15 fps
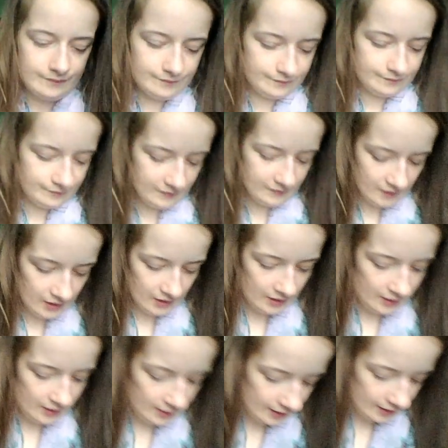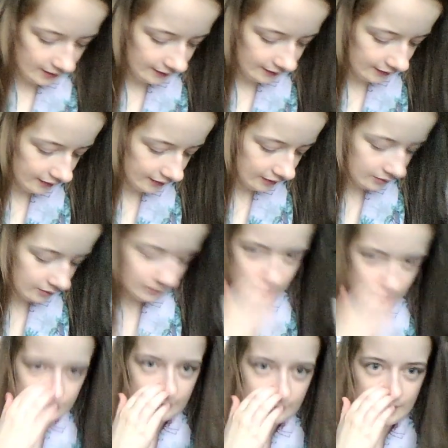And then most of my
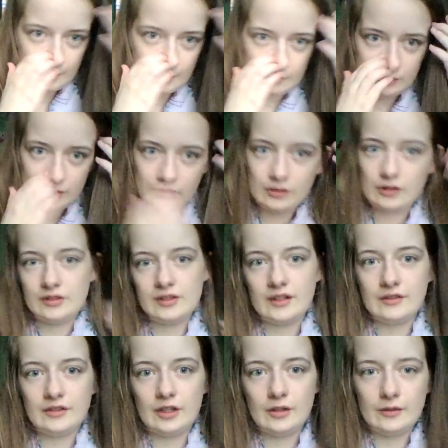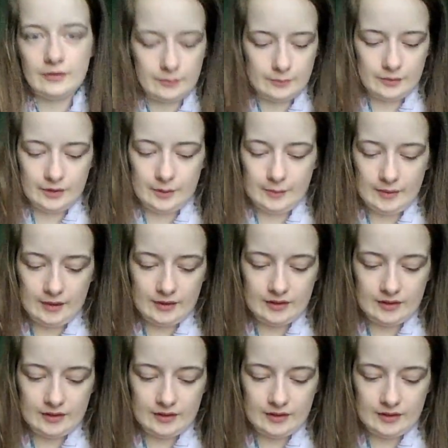clothes I've got from Primark because this is from